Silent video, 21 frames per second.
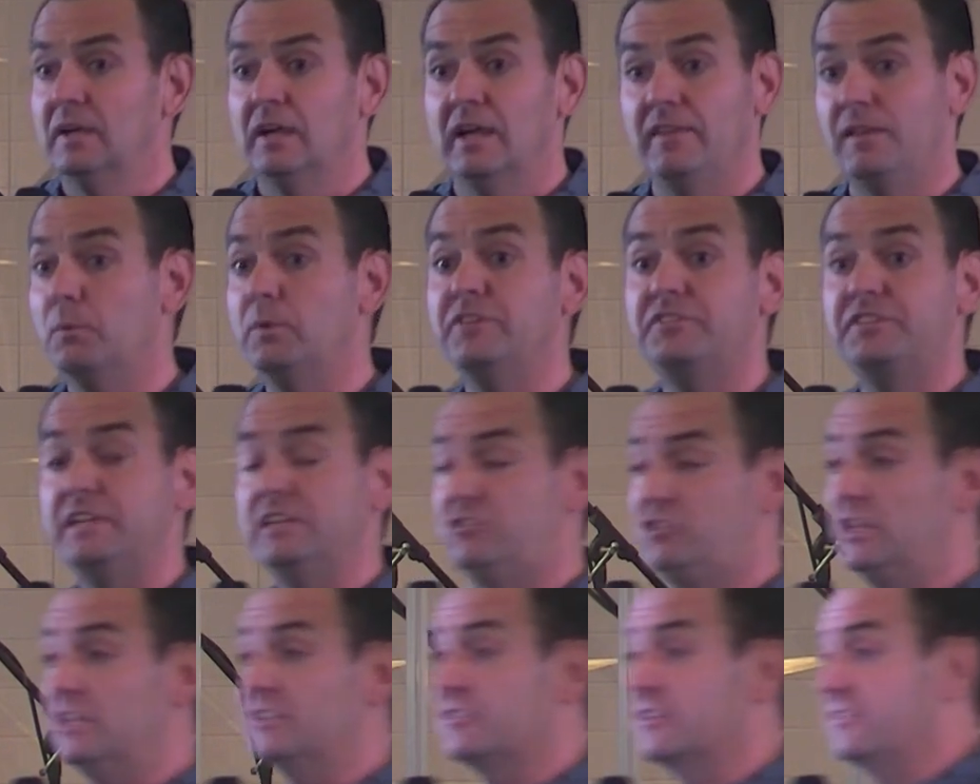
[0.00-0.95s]
And then we see
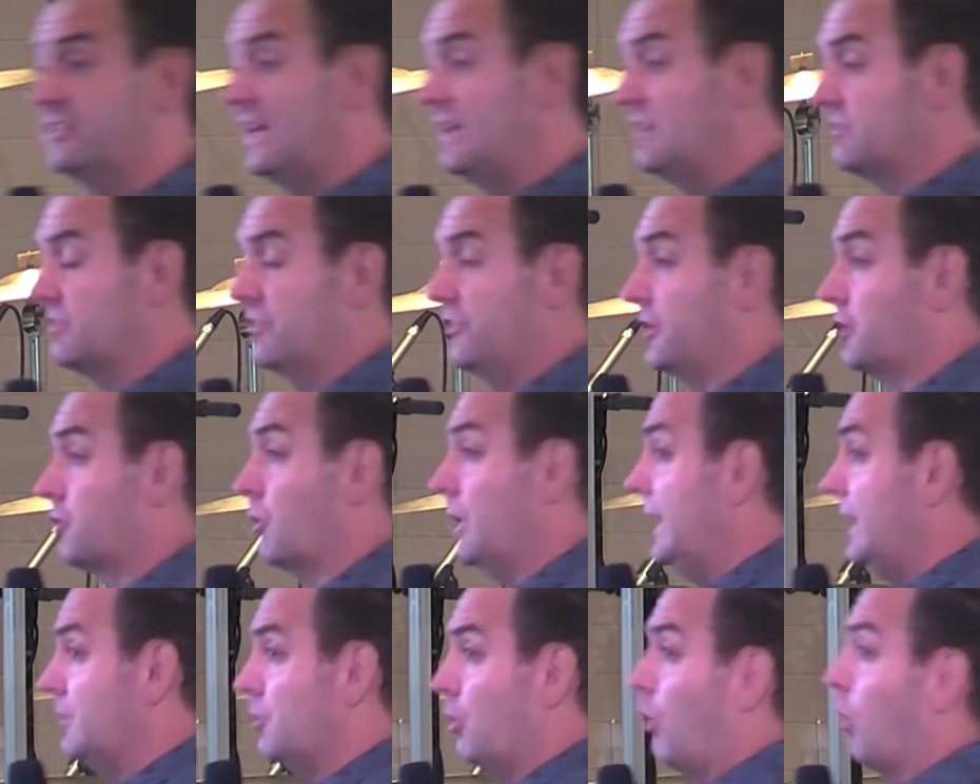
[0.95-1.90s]
Jesus as the
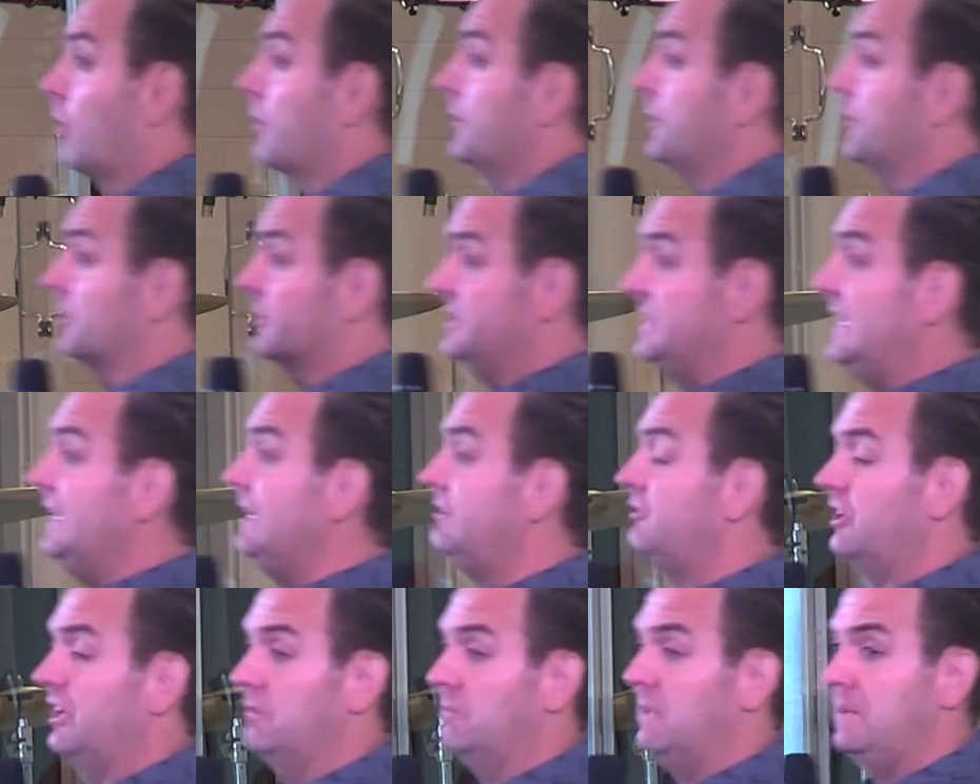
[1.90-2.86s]
grand orator
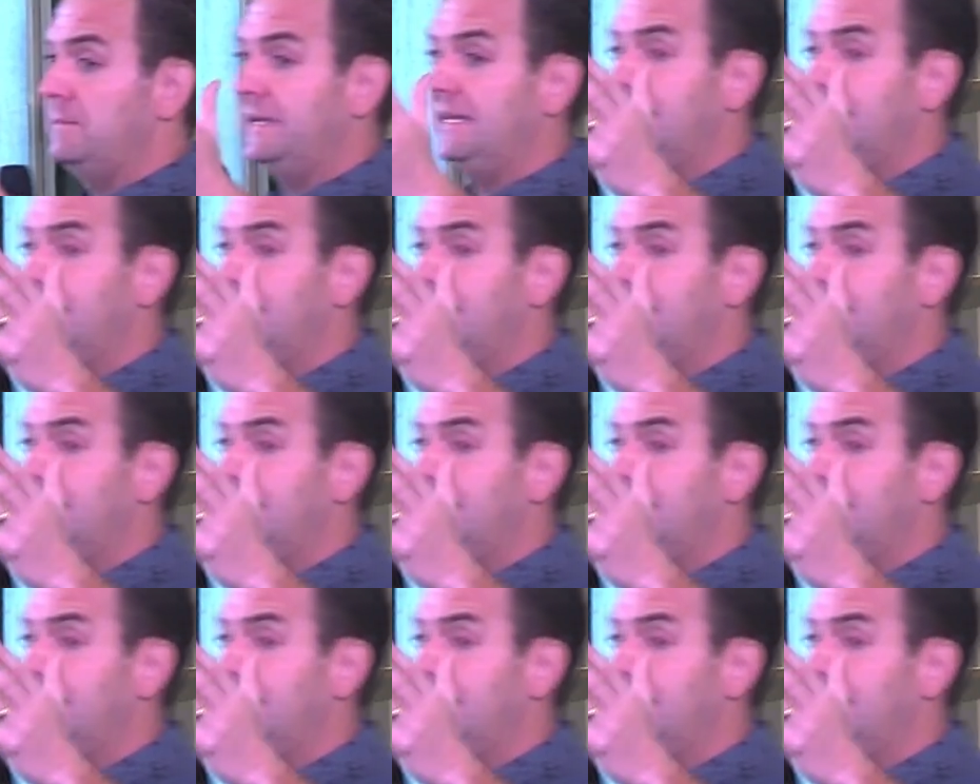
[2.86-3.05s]
teaching. Maybe